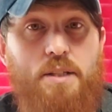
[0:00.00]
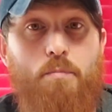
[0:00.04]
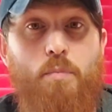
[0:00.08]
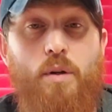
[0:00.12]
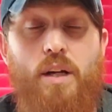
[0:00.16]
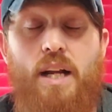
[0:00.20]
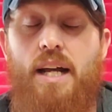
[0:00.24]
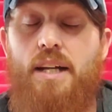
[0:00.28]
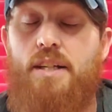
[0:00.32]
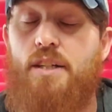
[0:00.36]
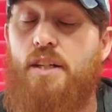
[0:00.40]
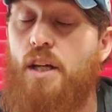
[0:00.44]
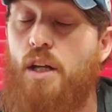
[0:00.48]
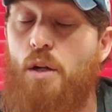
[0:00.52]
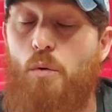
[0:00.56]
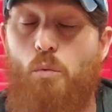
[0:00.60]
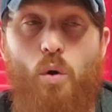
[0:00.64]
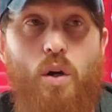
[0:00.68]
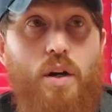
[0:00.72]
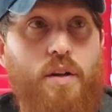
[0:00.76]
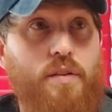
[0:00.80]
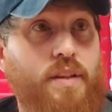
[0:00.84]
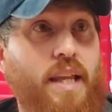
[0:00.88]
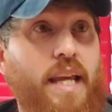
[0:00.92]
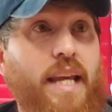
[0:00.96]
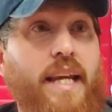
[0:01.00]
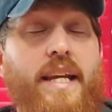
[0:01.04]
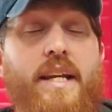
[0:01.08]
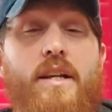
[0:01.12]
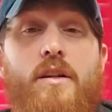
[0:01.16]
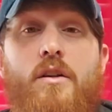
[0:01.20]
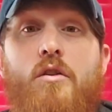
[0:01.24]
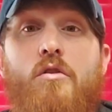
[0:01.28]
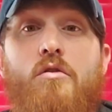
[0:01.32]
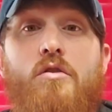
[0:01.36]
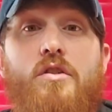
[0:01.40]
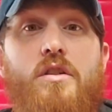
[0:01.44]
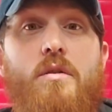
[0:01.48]
But I tell you what, they can
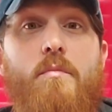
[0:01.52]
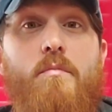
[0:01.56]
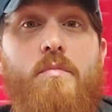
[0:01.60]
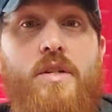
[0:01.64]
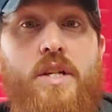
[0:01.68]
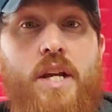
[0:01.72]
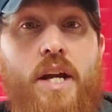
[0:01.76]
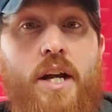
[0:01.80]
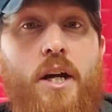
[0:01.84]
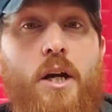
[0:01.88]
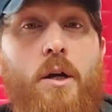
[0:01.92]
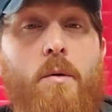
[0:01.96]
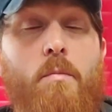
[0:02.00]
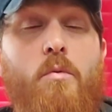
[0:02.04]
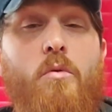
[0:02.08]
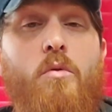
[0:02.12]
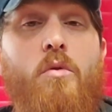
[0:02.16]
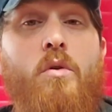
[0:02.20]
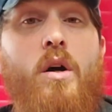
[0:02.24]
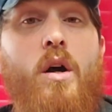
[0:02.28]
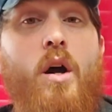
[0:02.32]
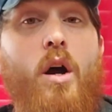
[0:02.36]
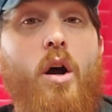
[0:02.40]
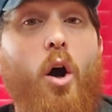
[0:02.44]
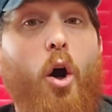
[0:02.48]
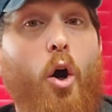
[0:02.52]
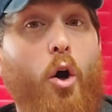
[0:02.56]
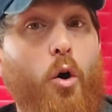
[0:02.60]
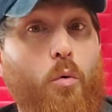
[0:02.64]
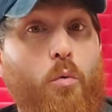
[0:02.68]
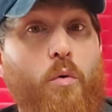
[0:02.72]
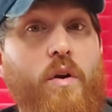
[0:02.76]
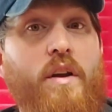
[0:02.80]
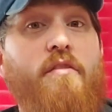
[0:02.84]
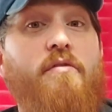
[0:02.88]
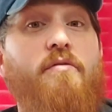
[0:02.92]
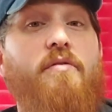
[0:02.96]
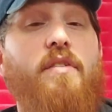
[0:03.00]
do some terrible,
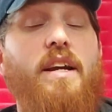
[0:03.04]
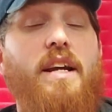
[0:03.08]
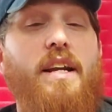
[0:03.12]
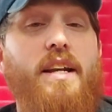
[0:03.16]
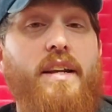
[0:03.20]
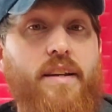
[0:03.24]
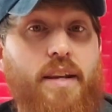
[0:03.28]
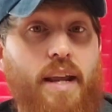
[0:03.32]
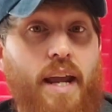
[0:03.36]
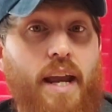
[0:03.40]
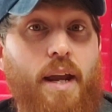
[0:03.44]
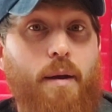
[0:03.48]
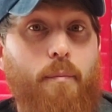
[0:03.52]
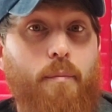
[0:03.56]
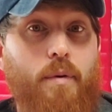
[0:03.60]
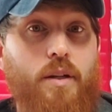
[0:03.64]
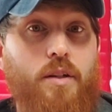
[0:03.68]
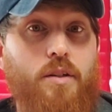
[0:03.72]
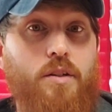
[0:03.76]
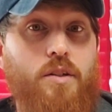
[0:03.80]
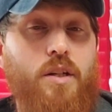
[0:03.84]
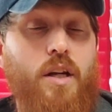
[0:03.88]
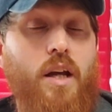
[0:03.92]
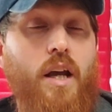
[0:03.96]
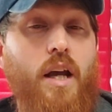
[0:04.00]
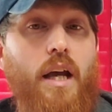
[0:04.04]
horrific damage.